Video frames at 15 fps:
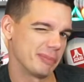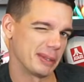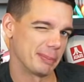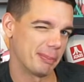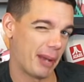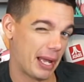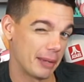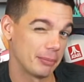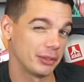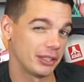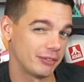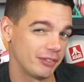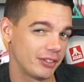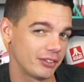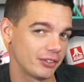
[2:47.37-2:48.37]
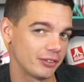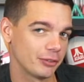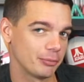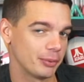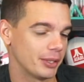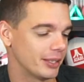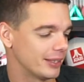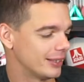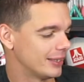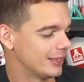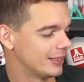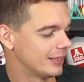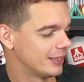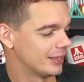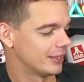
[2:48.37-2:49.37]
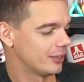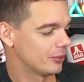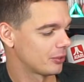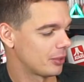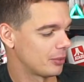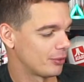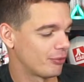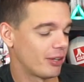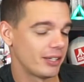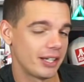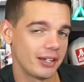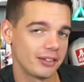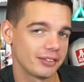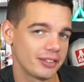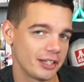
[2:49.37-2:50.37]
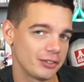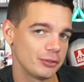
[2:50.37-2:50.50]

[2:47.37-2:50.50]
Bible Adventures, but, come to find out, it's not too